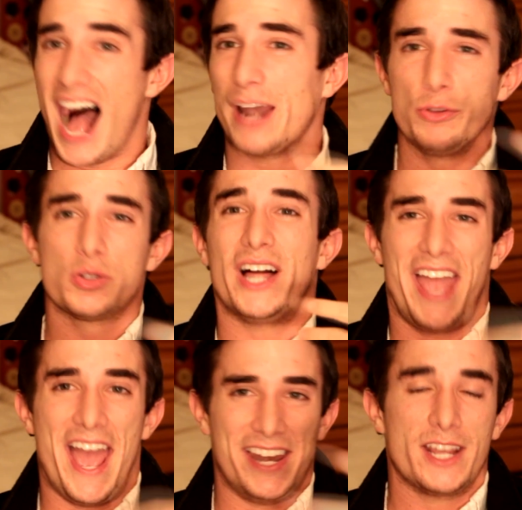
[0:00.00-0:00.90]
I don't do a lot
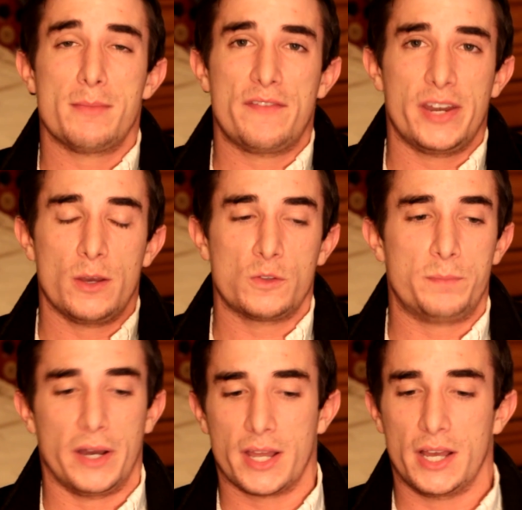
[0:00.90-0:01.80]
of editing on my videos,
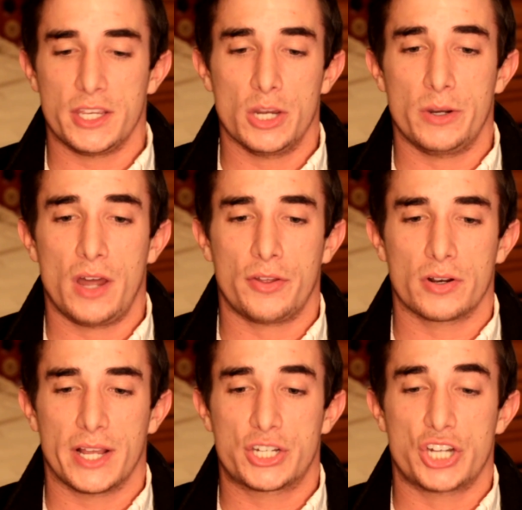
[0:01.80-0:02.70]
but, uh, you know,
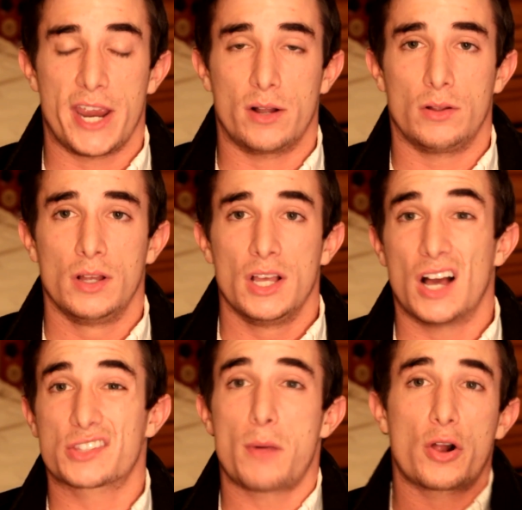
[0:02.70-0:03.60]
another, like, channel,
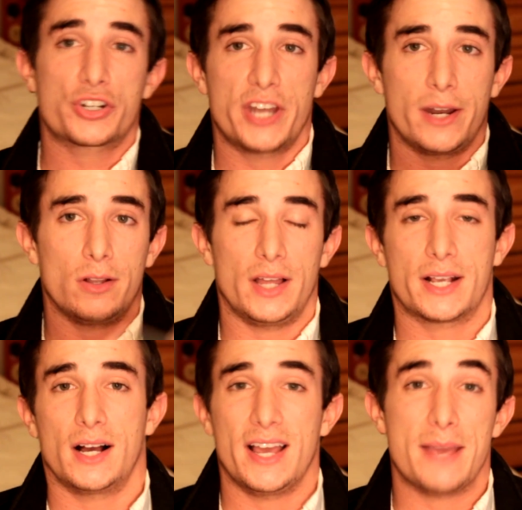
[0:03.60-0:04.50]
a smaller channel, like,
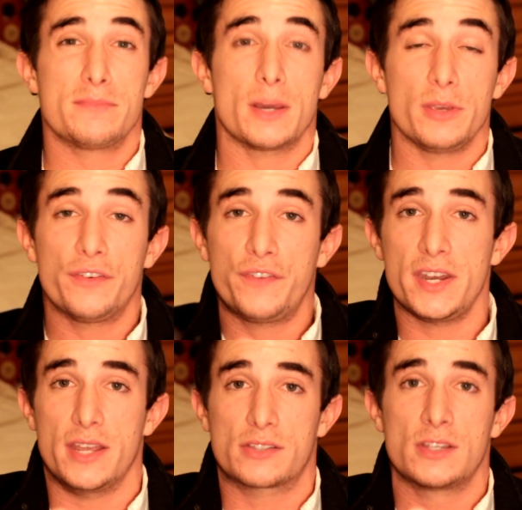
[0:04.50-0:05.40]
uh, M W
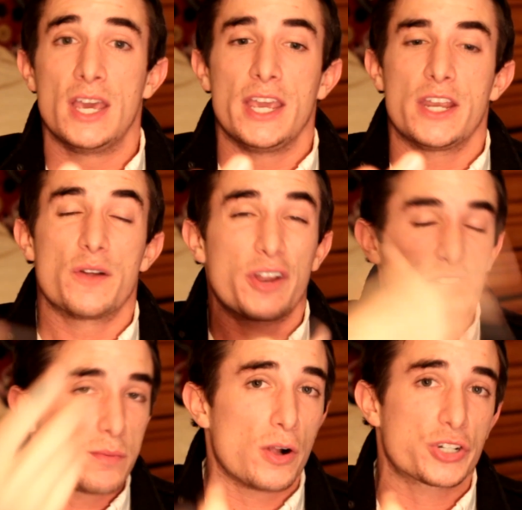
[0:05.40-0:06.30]
Fitness, you know, they're a
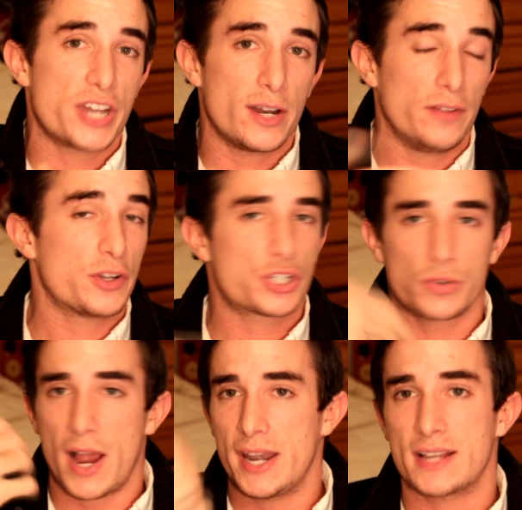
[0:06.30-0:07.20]
smaller channel, and they're
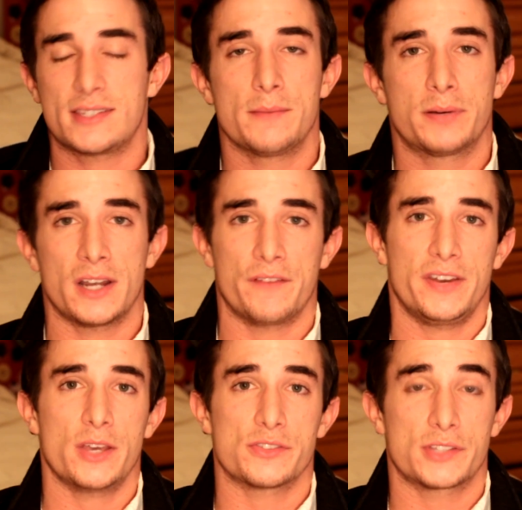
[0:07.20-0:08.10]
trying, and I see them putting out
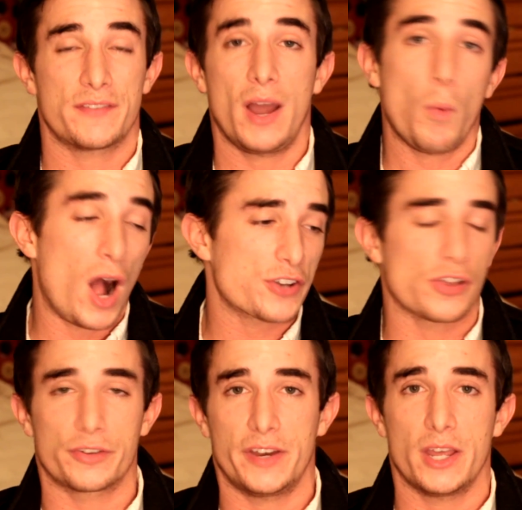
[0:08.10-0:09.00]
videos and stuff, and I watch
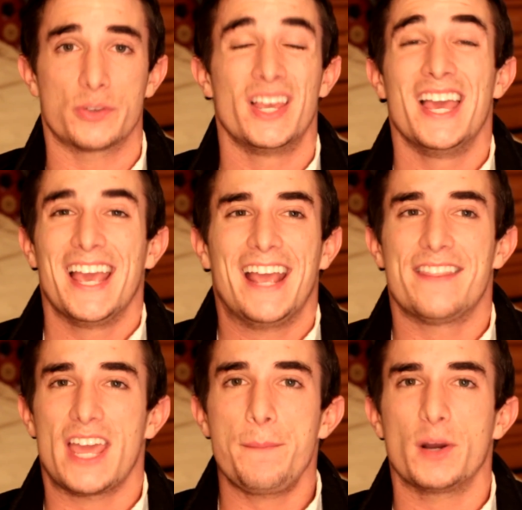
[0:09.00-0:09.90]
all their videos,
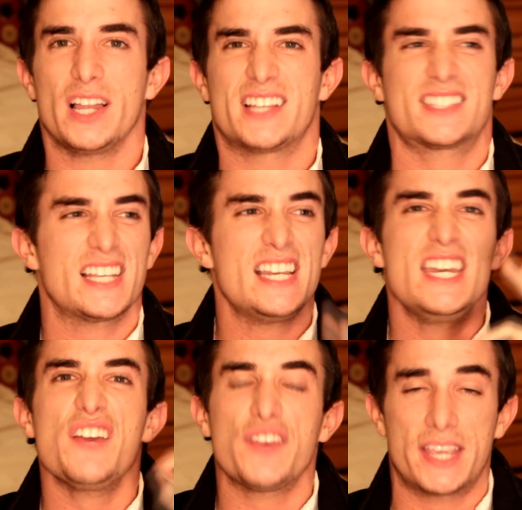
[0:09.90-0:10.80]
and they put, like,
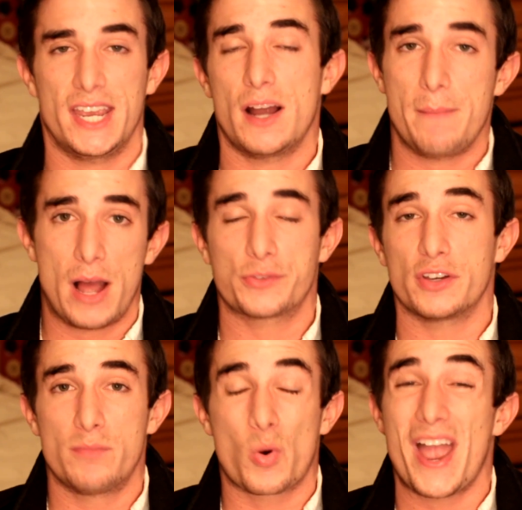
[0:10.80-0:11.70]
significant amounts
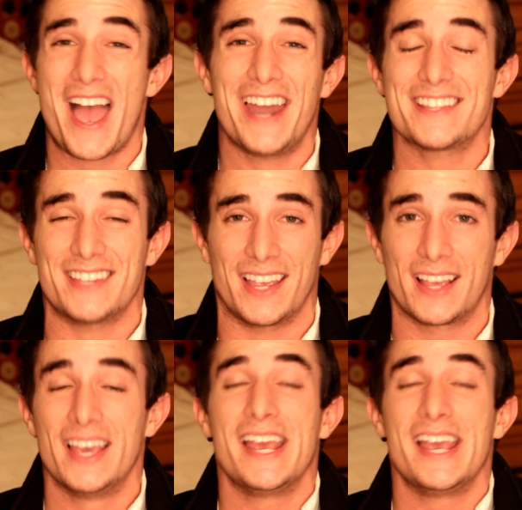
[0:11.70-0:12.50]
of more editing